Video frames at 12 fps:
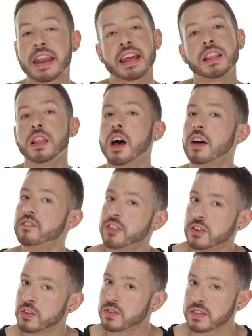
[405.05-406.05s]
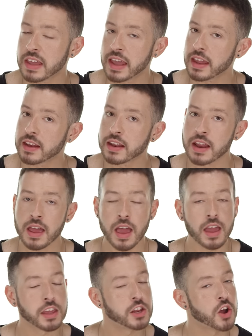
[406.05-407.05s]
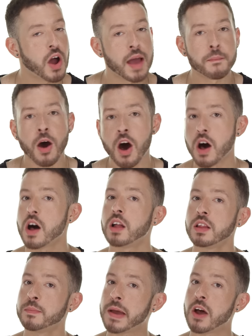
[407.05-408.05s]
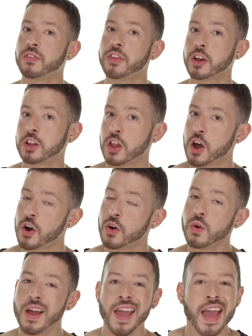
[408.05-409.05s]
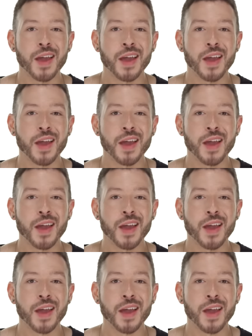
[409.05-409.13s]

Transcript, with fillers: I love to do skin, and you know, I'm all about the glow.